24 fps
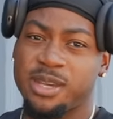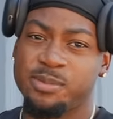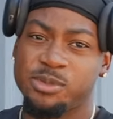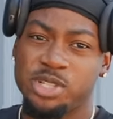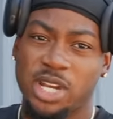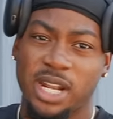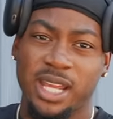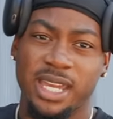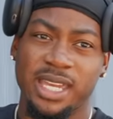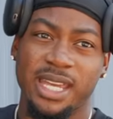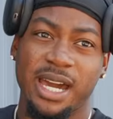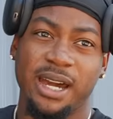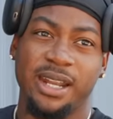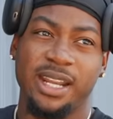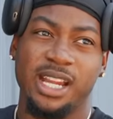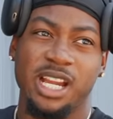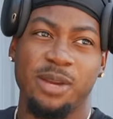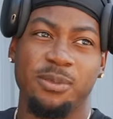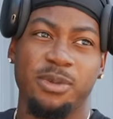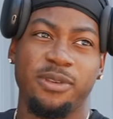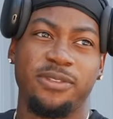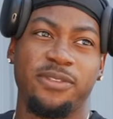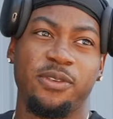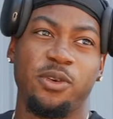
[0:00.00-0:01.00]
I'm trying to get out of here
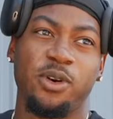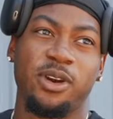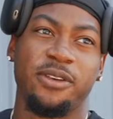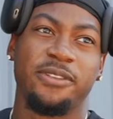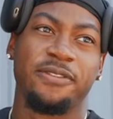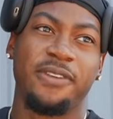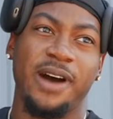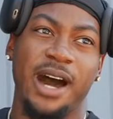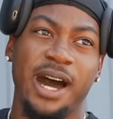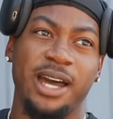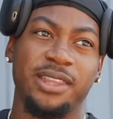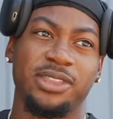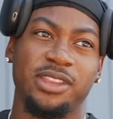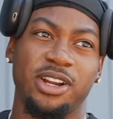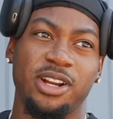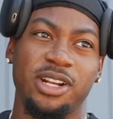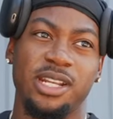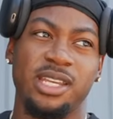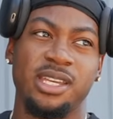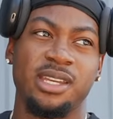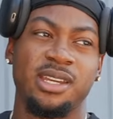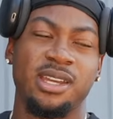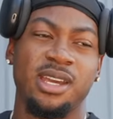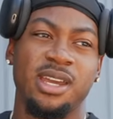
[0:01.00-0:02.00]
before
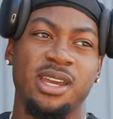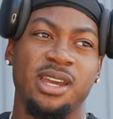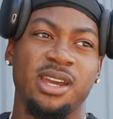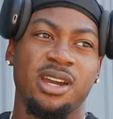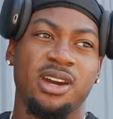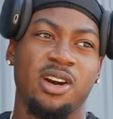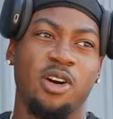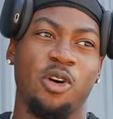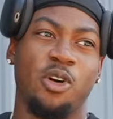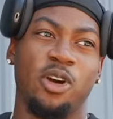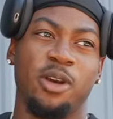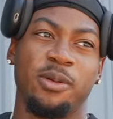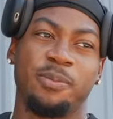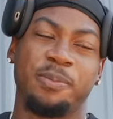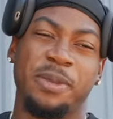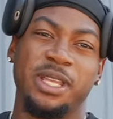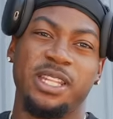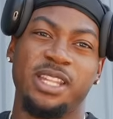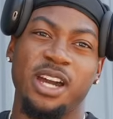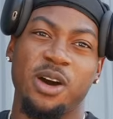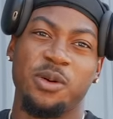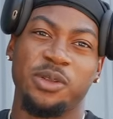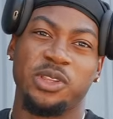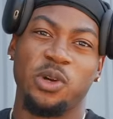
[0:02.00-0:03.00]
5:30 or be
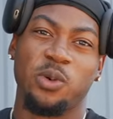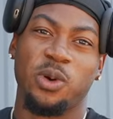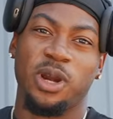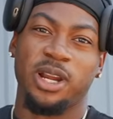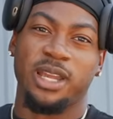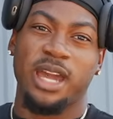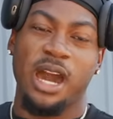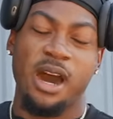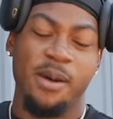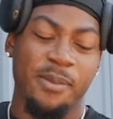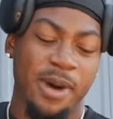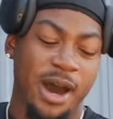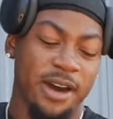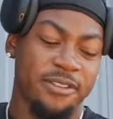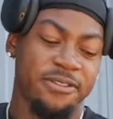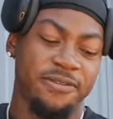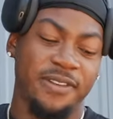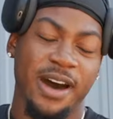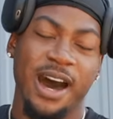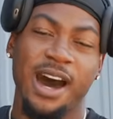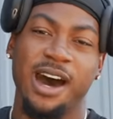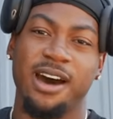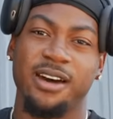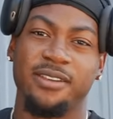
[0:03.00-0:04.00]
done with the workout by
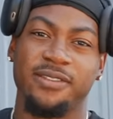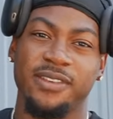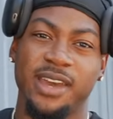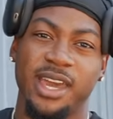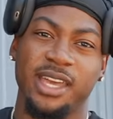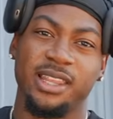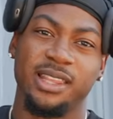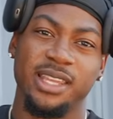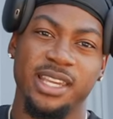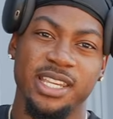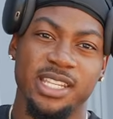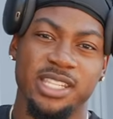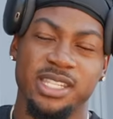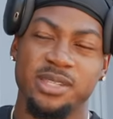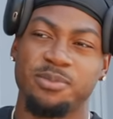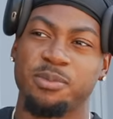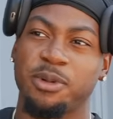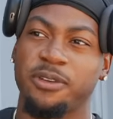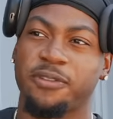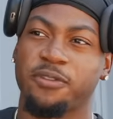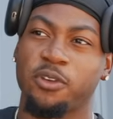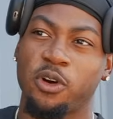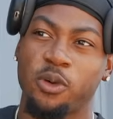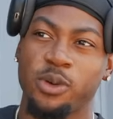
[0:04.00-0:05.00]
5 at least
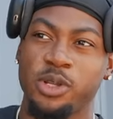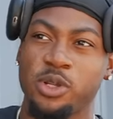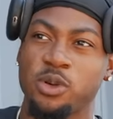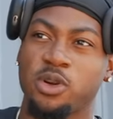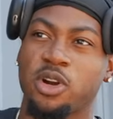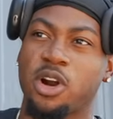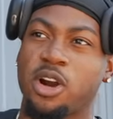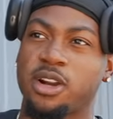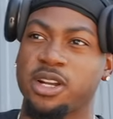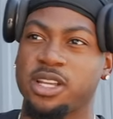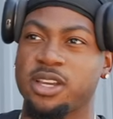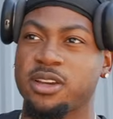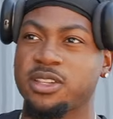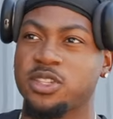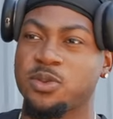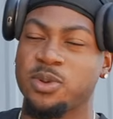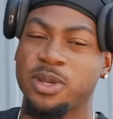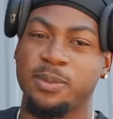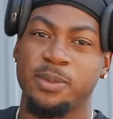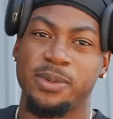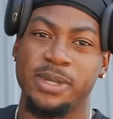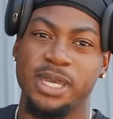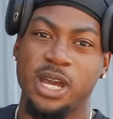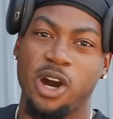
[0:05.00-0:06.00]
before we do cardio. So we
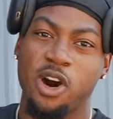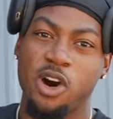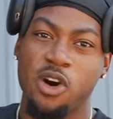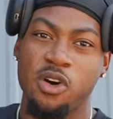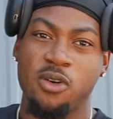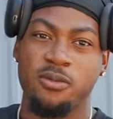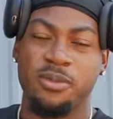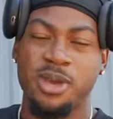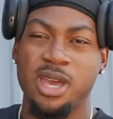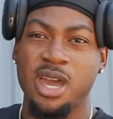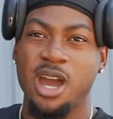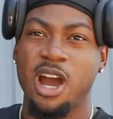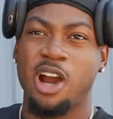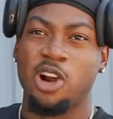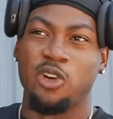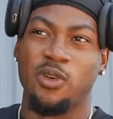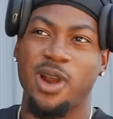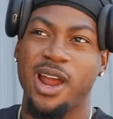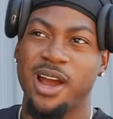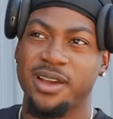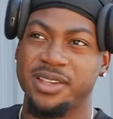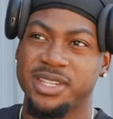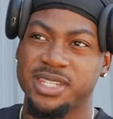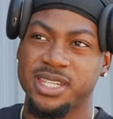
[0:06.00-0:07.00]
can be home
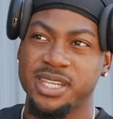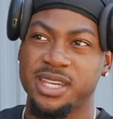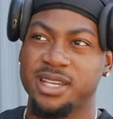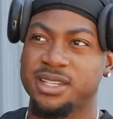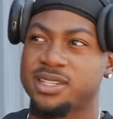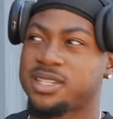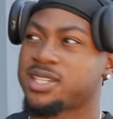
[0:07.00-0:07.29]
around 6.